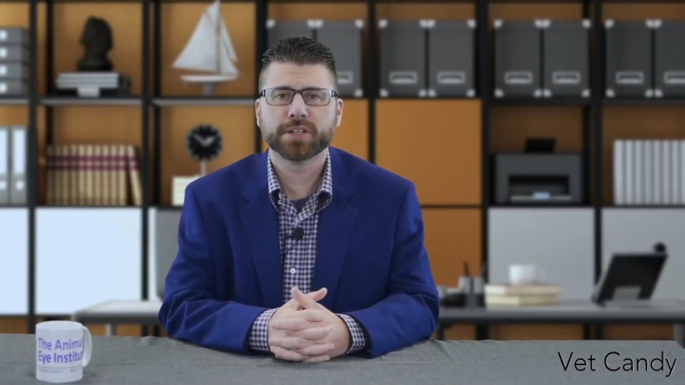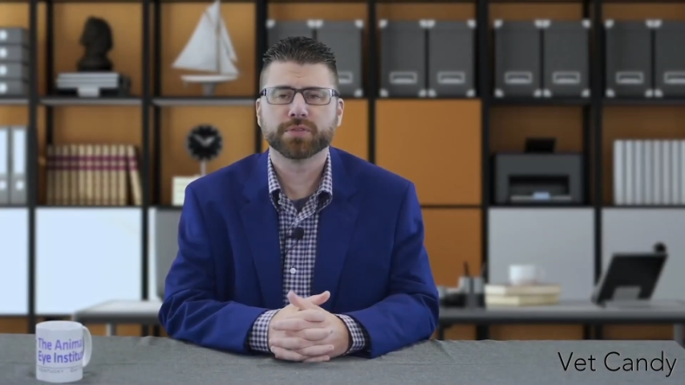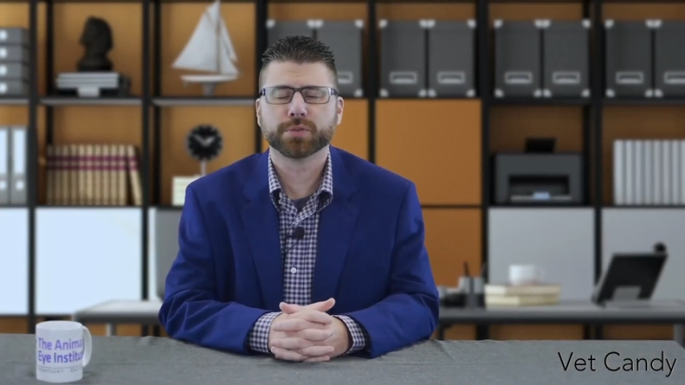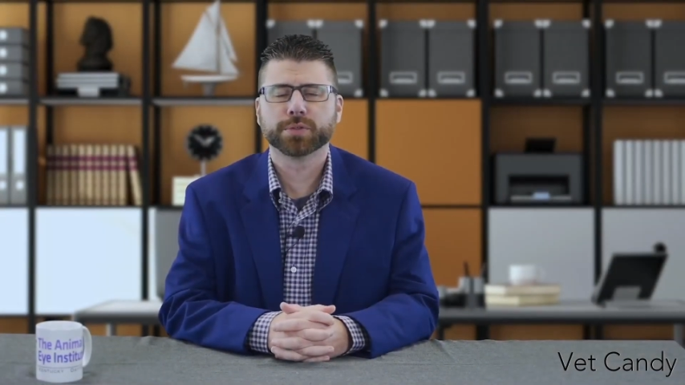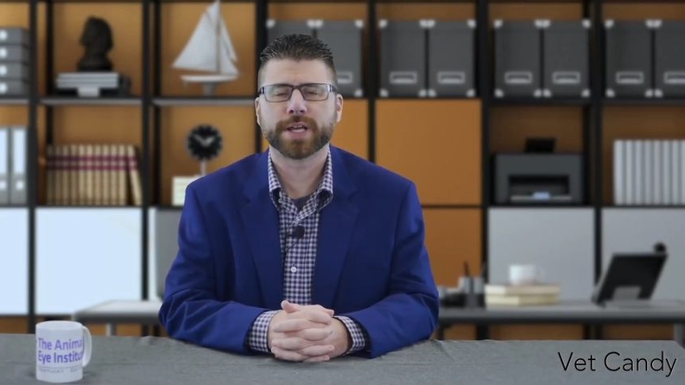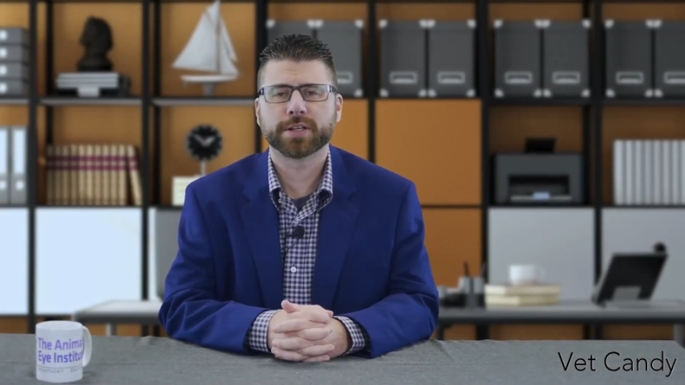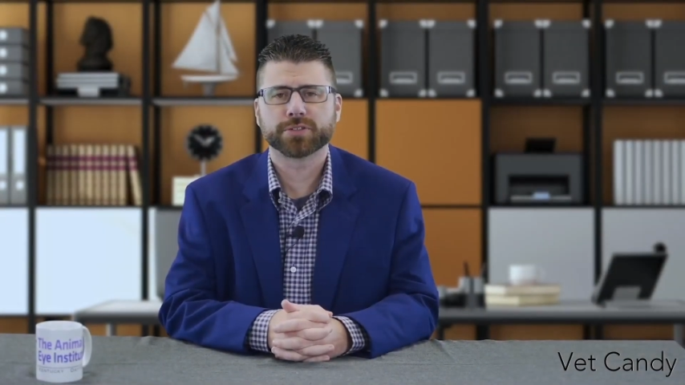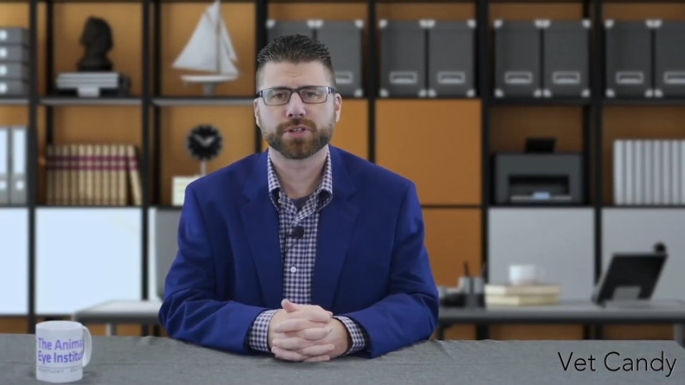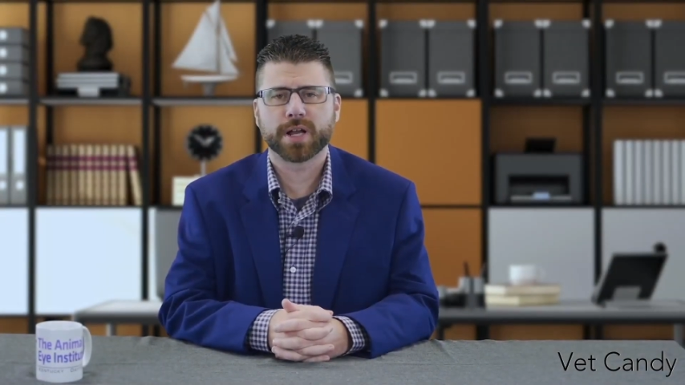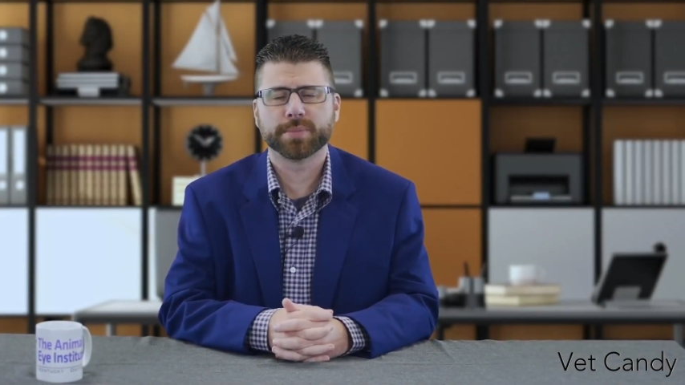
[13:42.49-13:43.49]
that you've ruled
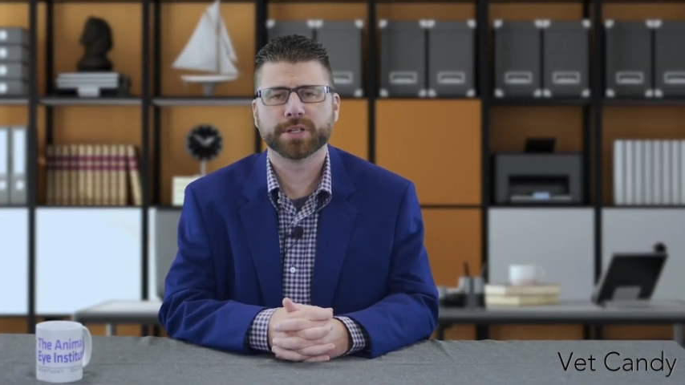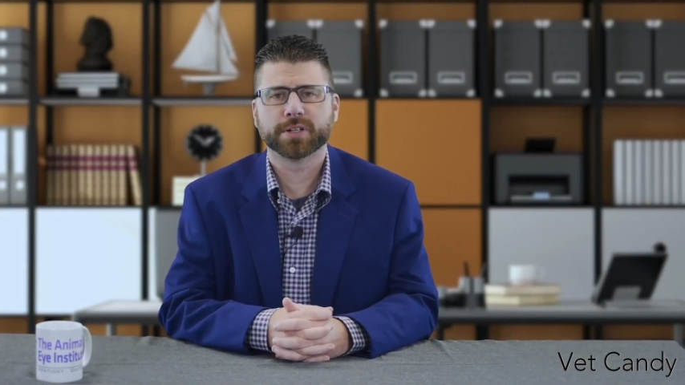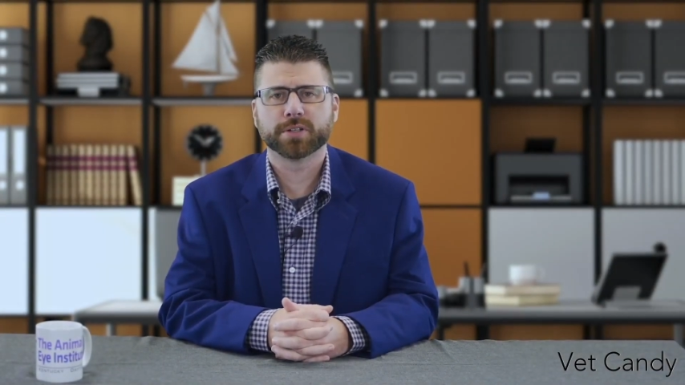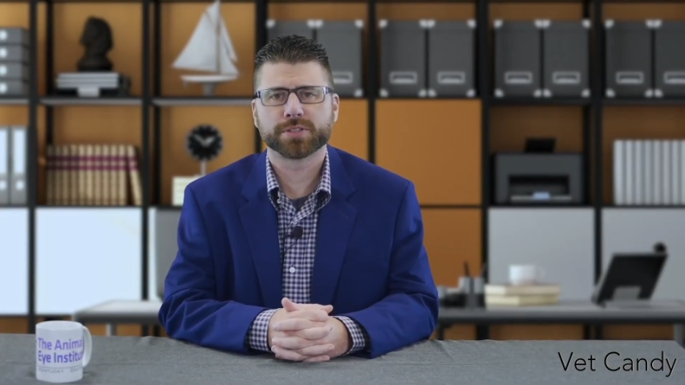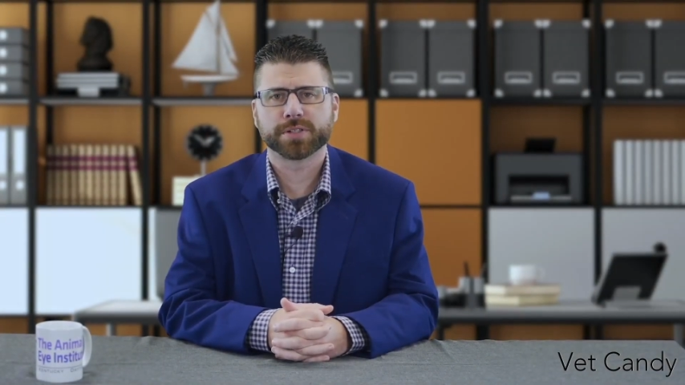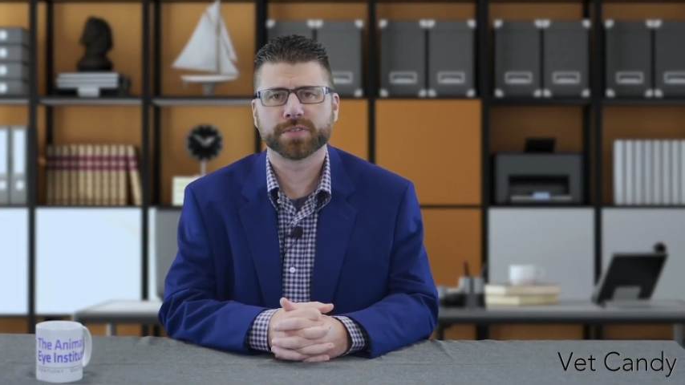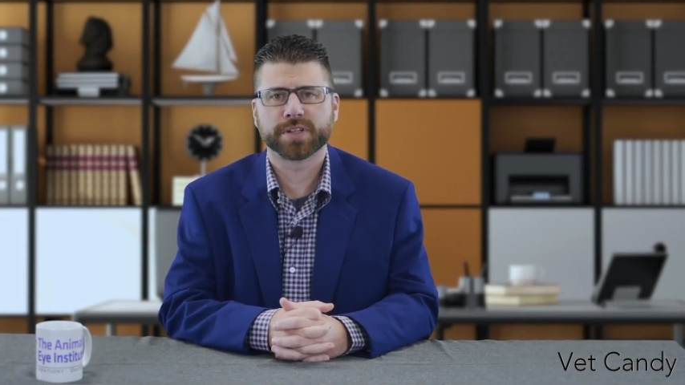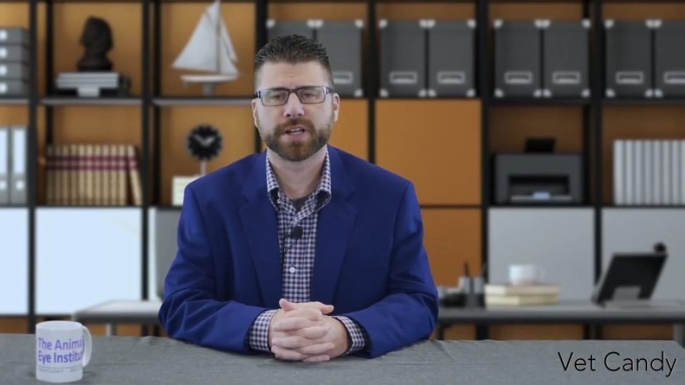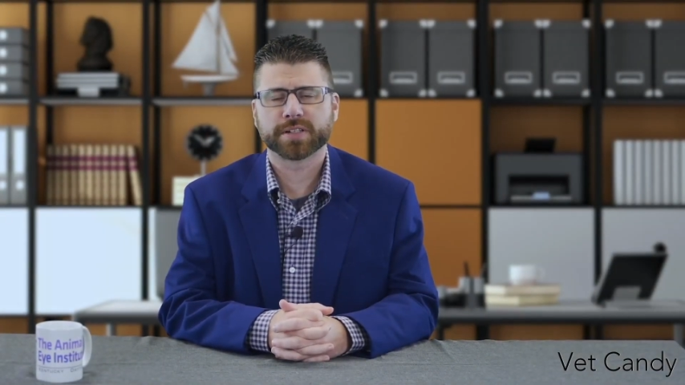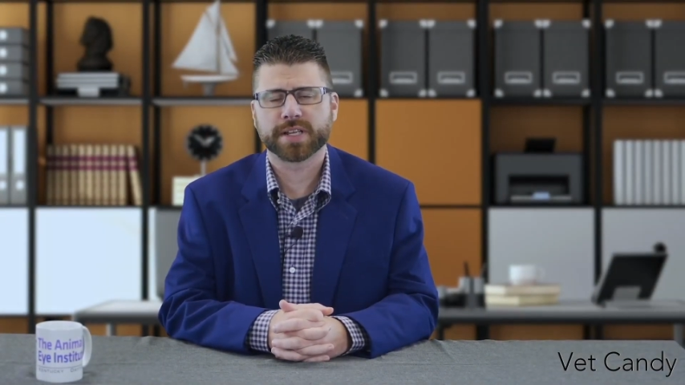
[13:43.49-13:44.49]
out trauma and ulcerative
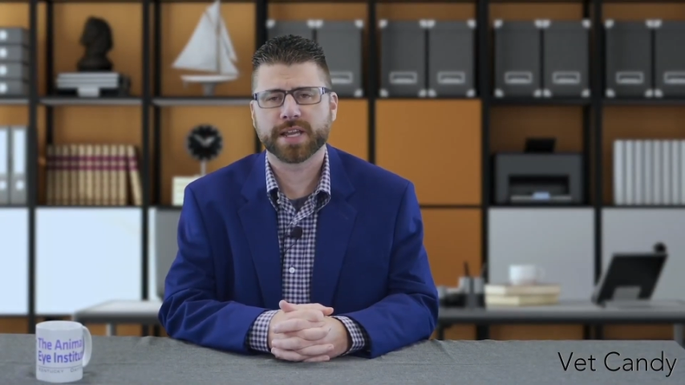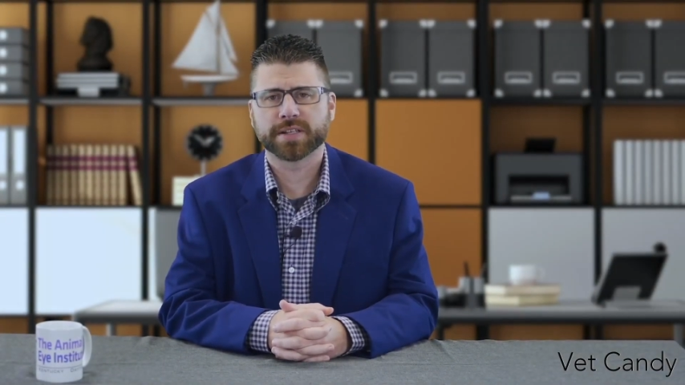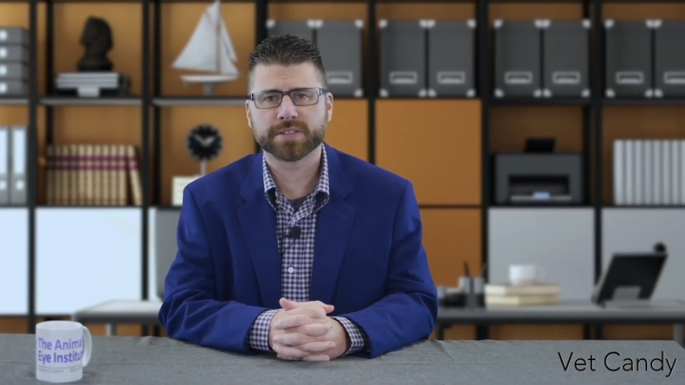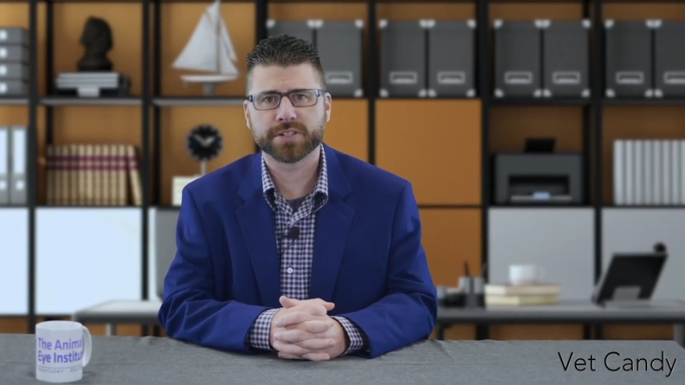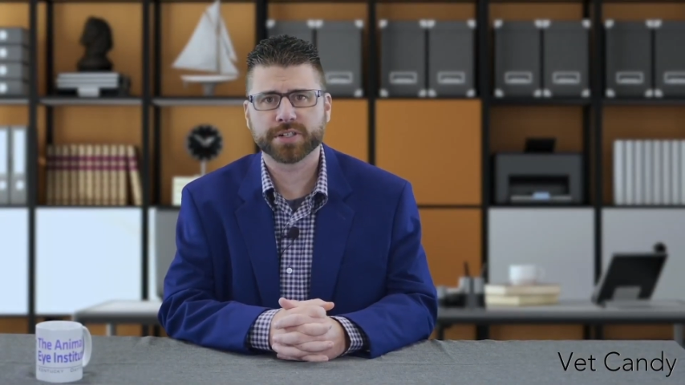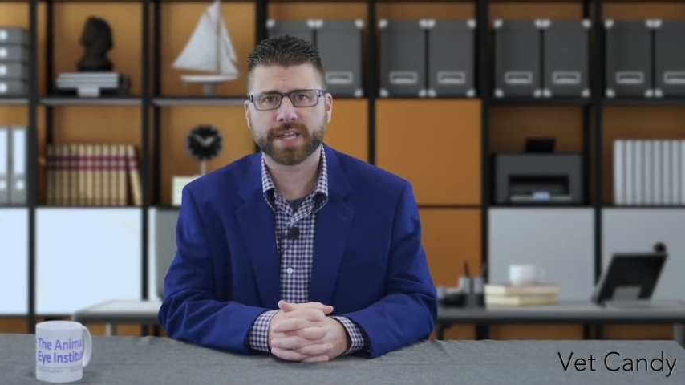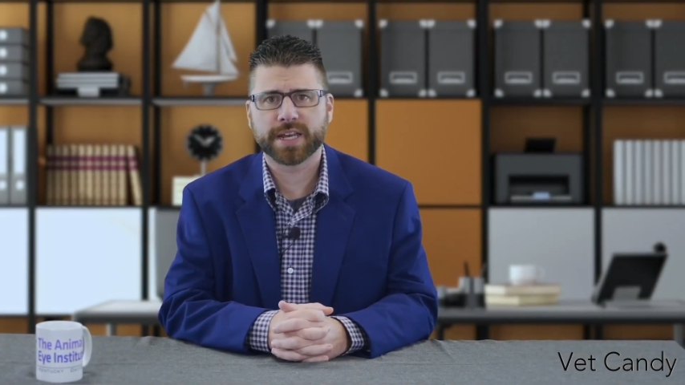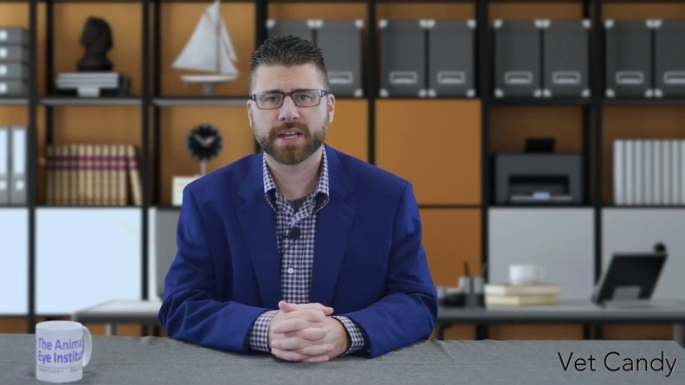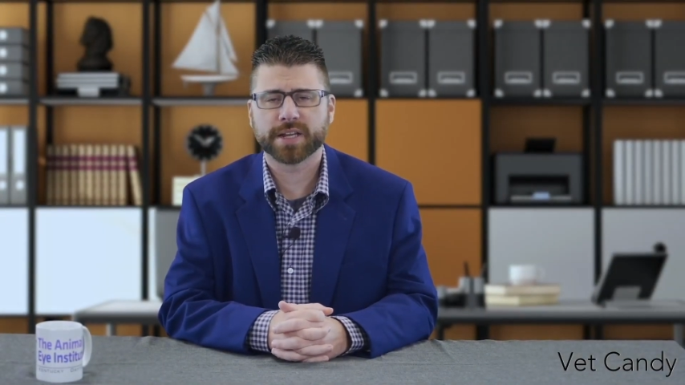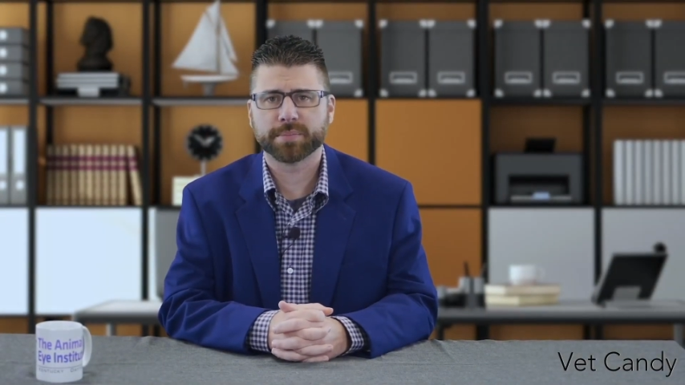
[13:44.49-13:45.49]
keratitis in your
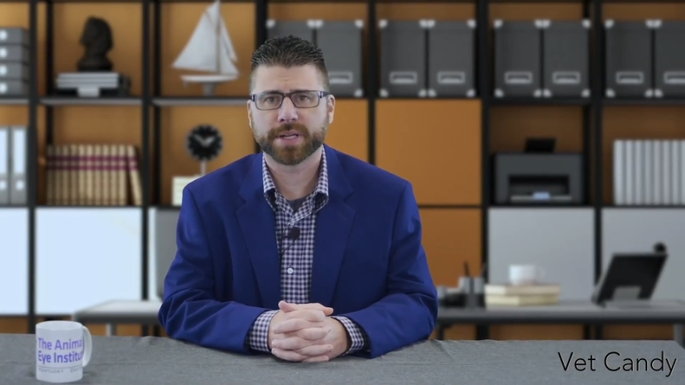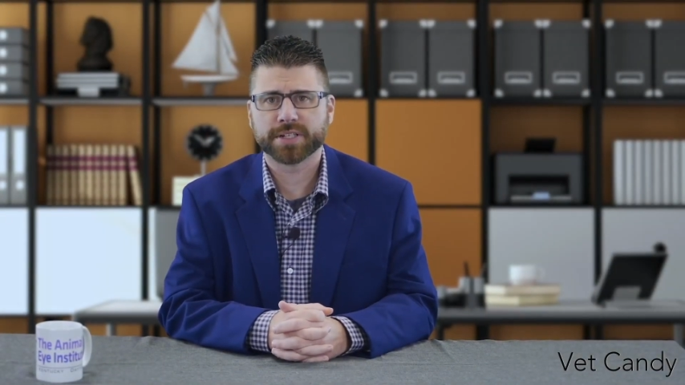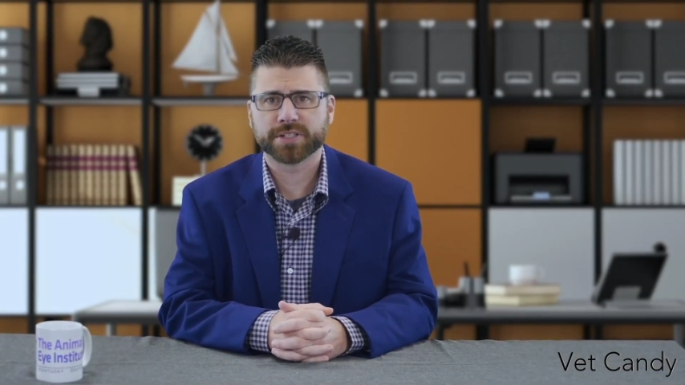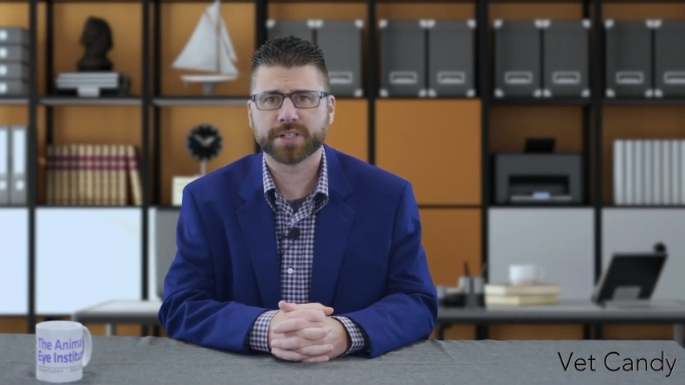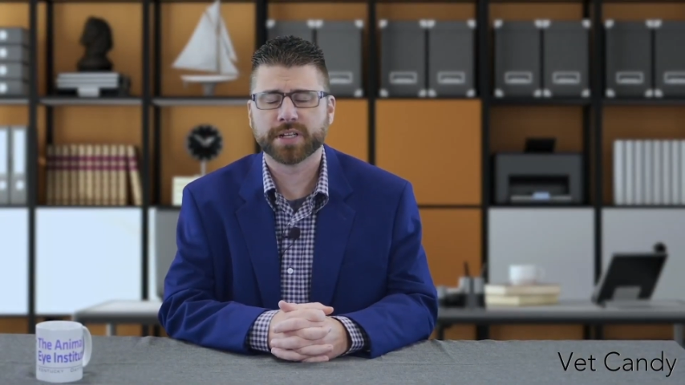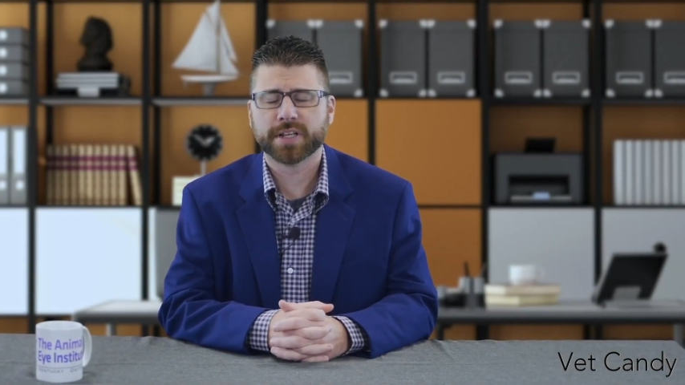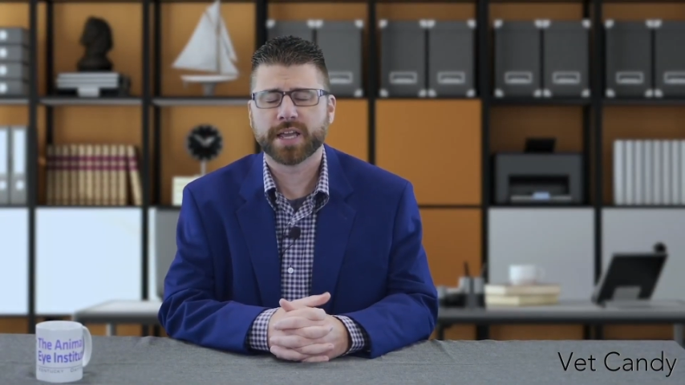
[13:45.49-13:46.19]
canine patient,